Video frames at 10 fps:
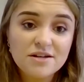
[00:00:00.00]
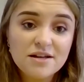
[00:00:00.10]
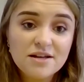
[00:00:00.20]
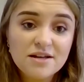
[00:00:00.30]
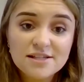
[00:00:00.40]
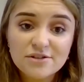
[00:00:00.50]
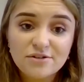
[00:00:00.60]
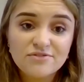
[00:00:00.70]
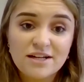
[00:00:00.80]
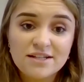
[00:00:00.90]
So it's
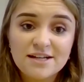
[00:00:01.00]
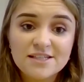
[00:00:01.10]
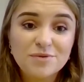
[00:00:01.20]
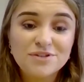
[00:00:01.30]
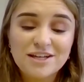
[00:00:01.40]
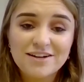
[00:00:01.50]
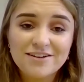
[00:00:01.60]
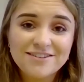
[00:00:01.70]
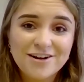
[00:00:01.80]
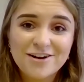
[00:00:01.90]
fantastic. But the
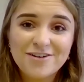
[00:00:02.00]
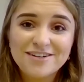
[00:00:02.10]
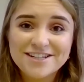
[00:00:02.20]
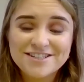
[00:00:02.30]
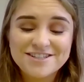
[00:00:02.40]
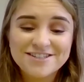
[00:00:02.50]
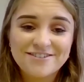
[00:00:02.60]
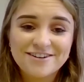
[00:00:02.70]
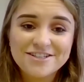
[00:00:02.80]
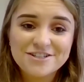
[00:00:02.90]
accommodation is great.
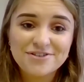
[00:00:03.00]
You know,